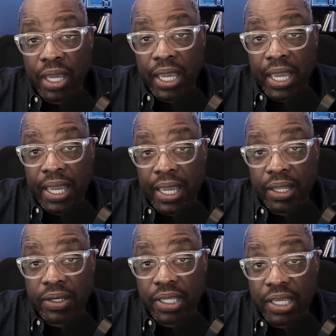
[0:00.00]

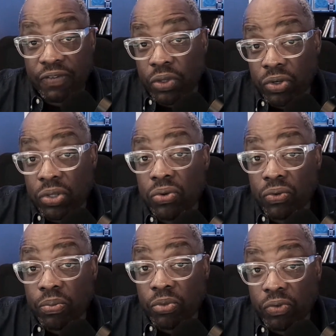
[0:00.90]
And if you do
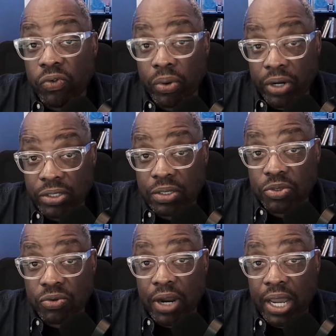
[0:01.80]
move forward and
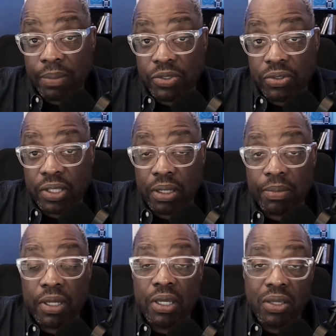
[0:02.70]
subscribe to them,
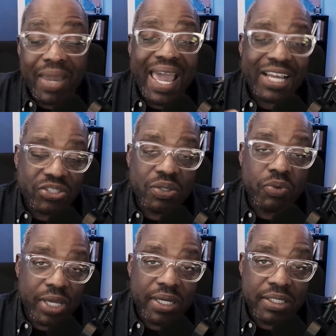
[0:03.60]
you actually will
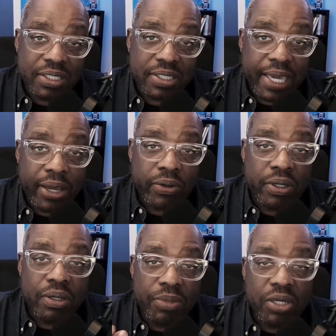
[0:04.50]
get a discount
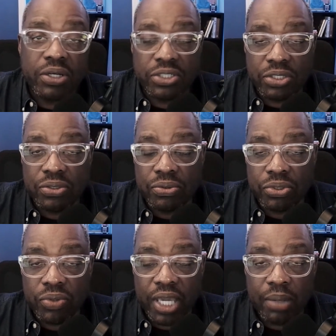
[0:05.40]
because you
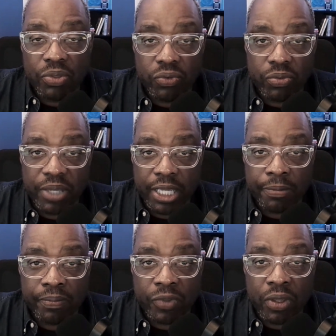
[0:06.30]
came through me.
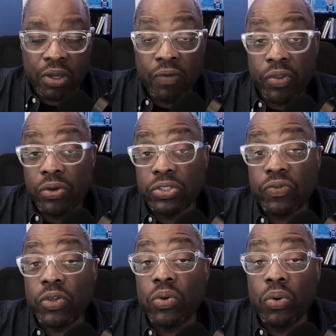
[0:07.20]
For those of
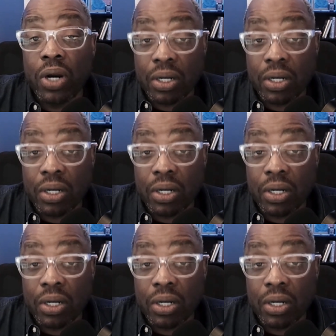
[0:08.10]
you who are